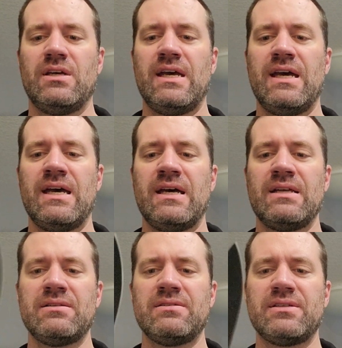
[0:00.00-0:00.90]

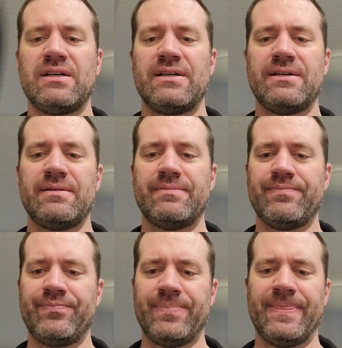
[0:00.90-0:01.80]
And
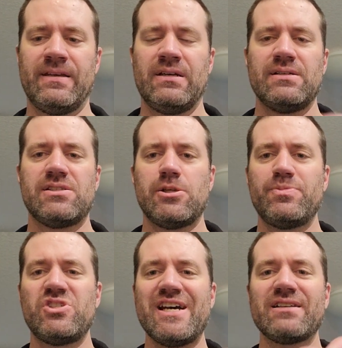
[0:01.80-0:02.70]

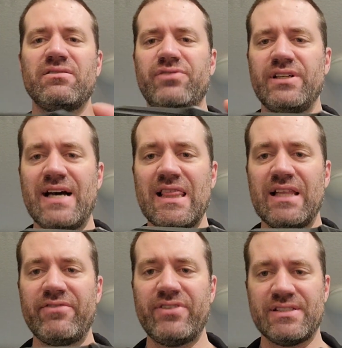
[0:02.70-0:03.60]
subjectively, I
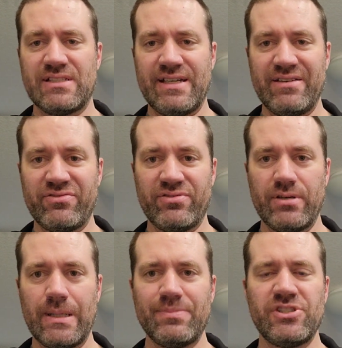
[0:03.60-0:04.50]
love this knife.
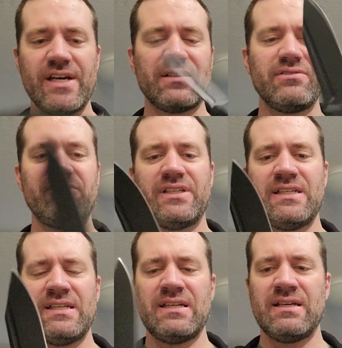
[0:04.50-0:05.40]

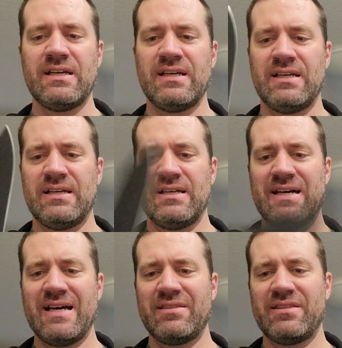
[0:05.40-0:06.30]
Objectively,
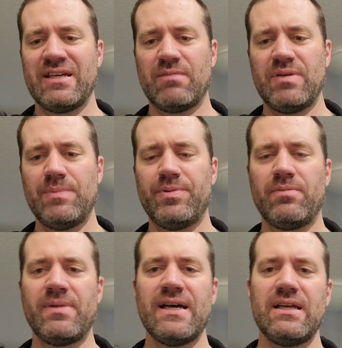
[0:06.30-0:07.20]
I think people
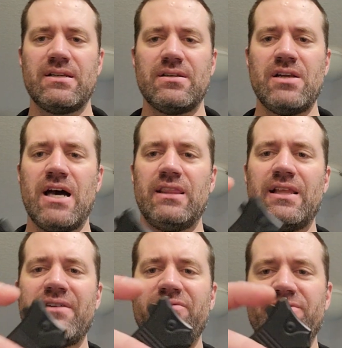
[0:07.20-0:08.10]
might not
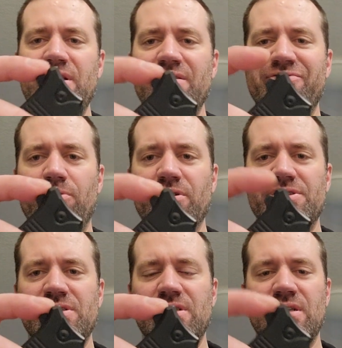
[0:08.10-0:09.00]
love that you're
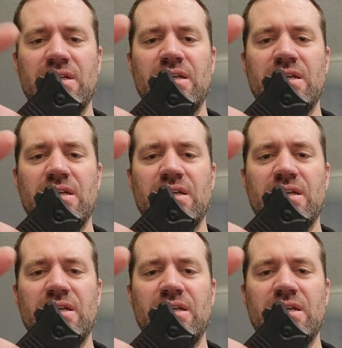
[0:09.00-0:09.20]
forced